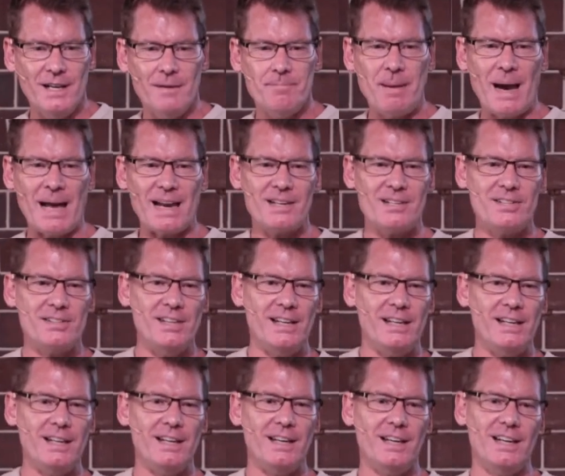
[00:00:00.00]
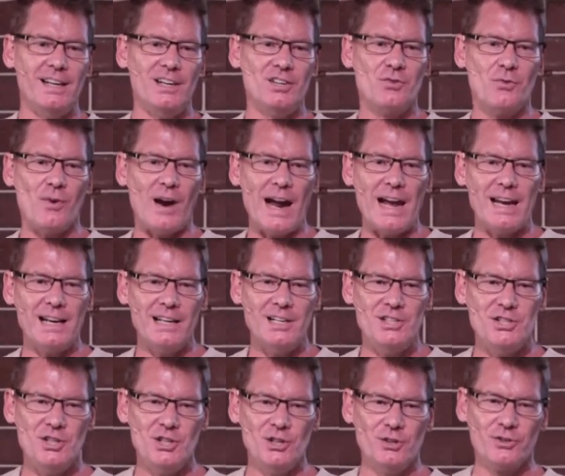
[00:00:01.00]
Palestinian and Israeli
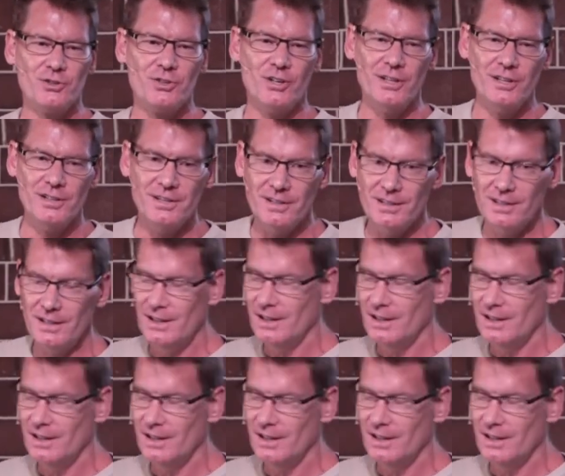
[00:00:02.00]
children,